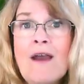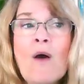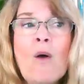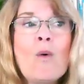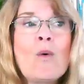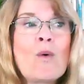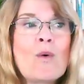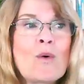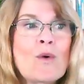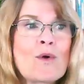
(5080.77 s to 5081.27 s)

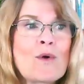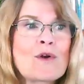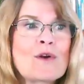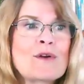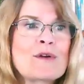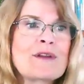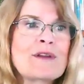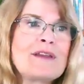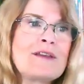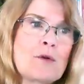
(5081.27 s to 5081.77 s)

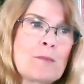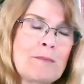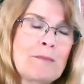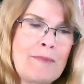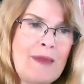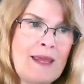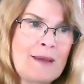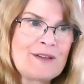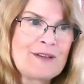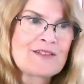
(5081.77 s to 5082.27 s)
or, you know,
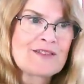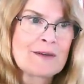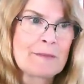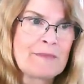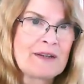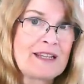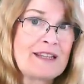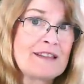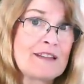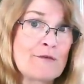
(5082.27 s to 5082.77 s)
maybe
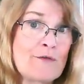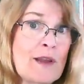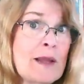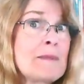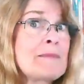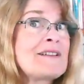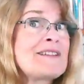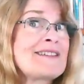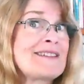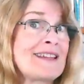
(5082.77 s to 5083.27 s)
somebody in the
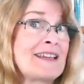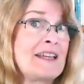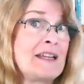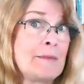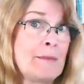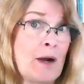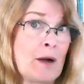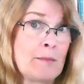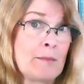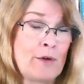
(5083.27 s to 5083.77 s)
family is thinking
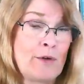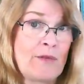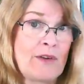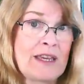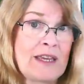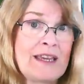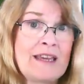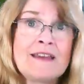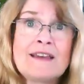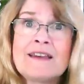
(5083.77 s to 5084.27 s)
about
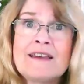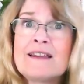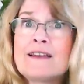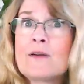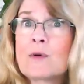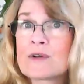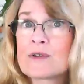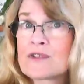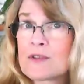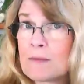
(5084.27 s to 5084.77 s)
moving in
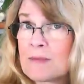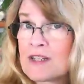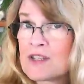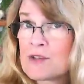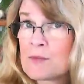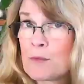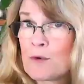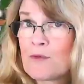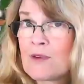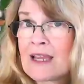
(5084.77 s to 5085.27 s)
or
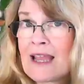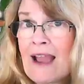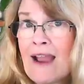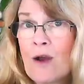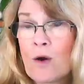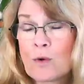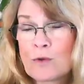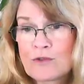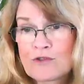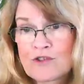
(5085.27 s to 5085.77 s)
somebody's moving out.